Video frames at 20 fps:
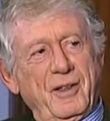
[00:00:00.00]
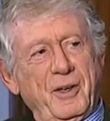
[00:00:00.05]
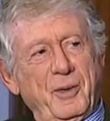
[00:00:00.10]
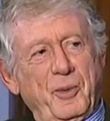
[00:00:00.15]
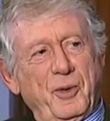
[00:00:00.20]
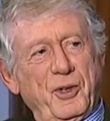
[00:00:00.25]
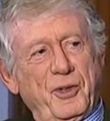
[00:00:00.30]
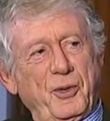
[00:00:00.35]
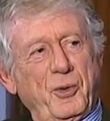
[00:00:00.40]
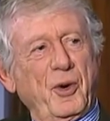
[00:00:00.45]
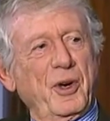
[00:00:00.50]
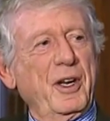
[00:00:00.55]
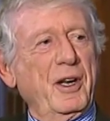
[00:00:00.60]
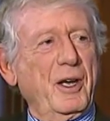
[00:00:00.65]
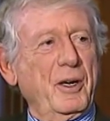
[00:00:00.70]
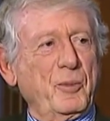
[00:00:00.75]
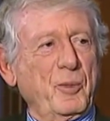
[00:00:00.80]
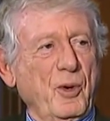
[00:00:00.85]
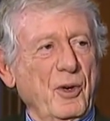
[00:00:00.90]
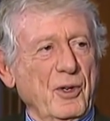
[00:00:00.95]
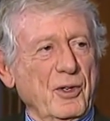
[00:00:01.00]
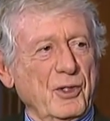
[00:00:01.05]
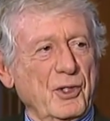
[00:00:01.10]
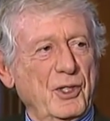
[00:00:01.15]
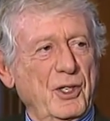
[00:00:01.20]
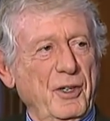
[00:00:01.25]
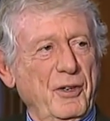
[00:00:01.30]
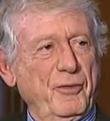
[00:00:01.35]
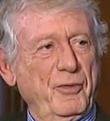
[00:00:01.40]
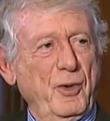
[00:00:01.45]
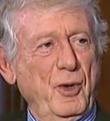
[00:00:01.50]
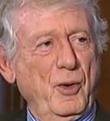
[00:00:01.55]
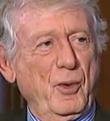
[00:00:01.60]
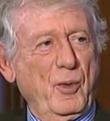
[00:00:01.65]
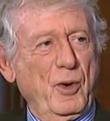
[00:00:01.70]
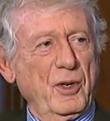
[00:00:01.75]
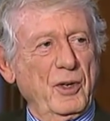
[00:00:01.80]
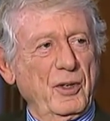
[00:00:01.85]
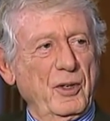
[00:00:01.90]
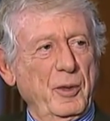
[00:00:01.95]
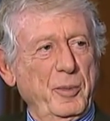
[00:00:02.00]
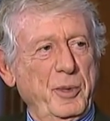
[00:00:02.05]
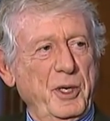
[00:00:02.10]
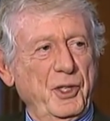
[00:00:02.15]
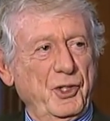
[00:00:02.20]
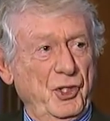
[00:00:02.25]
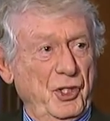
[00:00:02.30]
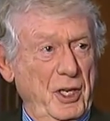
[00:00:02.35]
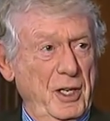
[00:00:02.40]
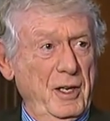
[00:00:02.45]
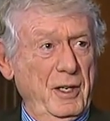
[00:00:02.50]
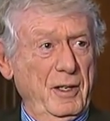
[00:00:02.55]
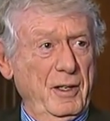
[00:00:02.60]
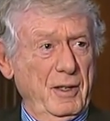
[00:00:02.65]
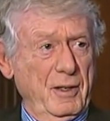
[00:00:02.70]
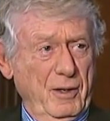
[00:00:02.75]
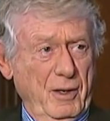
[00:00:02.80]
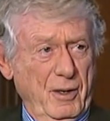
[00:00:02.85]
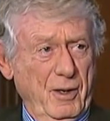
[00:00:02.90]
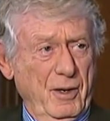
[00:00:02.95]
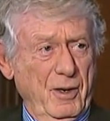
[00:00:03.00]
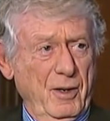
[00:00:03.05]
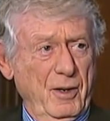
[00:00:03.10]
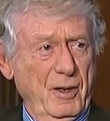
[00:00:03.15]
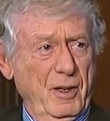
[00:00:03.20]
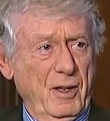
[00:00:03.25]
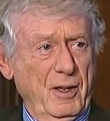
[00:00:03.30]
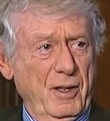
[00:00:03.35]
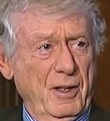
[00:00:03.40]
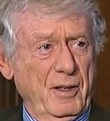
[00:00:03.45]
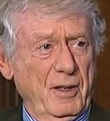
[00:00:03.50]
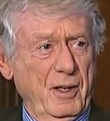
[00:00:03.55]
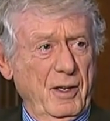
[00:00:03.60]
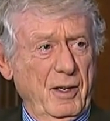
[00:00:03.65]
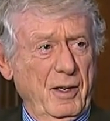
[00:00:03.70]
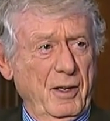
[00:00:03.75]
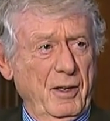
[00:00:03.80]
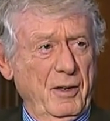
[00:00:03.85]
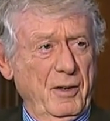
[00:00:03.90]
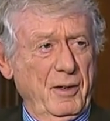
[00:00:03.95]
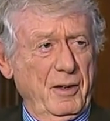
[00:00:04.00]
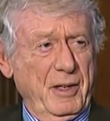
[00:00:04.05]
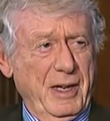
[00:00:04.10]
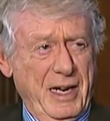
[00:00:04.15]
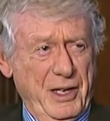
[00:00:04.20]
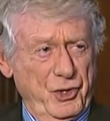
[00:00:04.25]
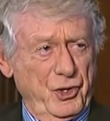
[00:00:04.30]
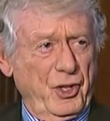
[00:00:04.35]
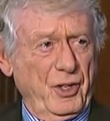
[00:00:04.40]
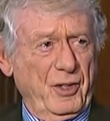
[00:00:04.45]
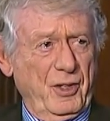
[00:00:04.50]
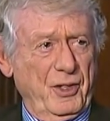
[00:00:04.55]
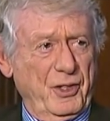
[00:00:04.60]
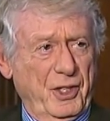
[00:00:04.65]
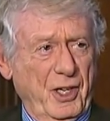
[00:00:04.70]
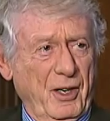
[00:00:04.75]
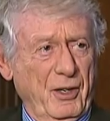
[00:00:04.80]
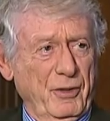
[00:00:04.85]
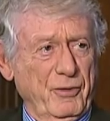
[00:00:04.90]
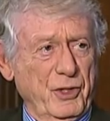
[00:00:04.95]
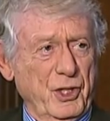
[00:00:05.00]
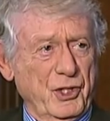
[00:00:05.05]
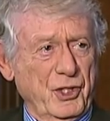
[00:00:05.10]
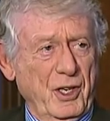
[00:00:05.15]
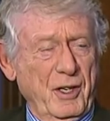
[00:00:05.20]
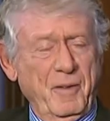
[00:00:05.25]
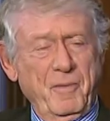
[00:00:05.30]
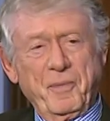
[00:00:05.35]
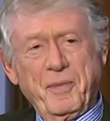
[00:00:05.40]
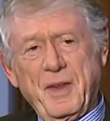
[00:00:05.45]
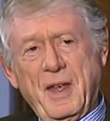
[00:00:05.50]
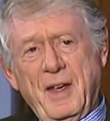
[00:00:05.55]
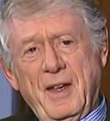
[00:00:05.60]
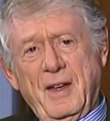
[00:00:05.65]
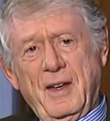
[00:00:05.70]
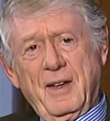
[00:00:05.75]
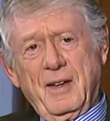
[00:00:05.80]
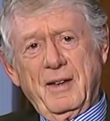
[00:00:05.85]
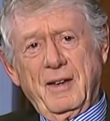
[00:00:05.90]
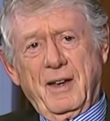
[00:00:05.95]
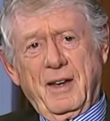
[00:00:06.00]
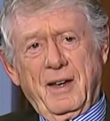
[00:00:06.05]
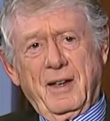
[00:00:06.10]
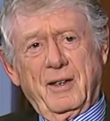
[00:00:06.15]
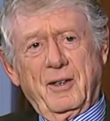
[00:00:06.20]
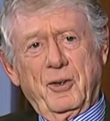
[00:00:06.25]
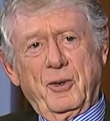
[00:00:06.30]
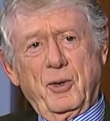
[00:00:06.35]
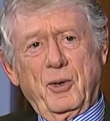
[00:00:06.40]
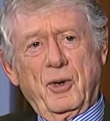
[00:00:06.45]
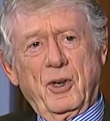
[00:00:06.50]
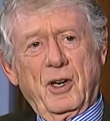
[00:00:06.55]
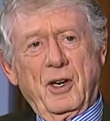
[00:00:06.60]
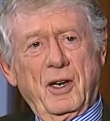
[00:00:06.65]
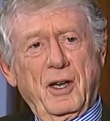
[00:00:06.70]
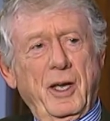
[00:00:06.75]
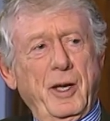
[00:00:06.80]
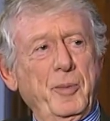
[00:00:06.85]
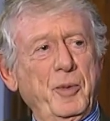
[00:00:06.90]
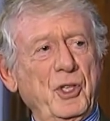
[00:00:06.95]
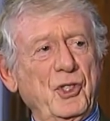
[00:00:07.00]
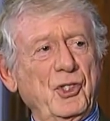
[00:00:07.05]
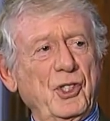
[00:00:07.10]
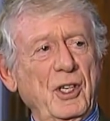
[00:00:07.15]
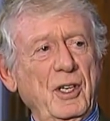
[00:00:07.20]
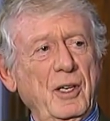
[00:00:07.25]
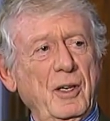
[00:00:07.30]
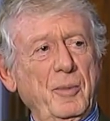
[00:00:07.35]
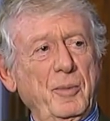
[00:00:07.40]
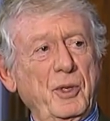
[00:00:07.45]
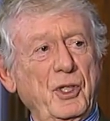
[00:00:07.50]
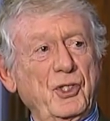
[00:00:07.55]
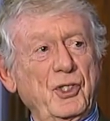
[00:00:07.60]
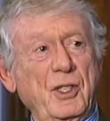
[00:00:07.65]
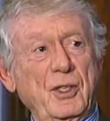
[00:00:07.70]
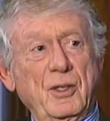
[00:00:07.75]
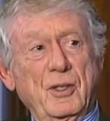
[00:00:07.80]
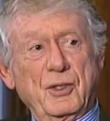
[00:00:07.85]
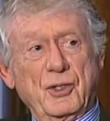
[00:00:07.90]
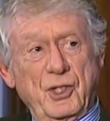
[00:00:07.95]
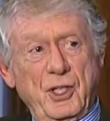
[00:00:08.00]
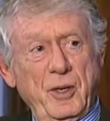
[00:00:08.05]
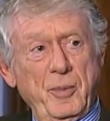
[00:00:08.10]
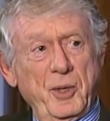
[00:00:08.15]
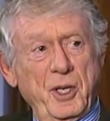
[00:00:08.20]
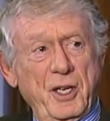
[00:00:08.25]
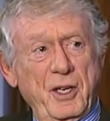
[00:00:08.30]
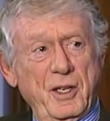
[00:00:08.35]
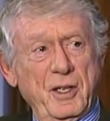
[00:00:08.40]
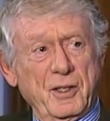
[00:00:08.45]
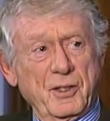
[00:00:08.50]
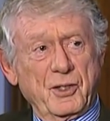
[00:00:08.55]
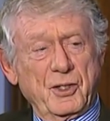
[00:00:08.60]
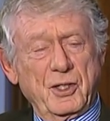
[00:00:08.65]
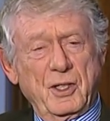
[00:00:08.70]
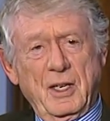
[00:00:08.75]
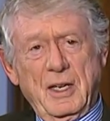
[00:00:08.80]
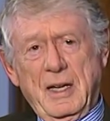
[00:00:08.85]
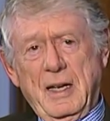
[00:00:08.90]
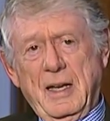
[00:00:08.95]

there were three networks. If you wanted to be seen and heard on, on national television, you had to do it on ABC, NBC, or CBS.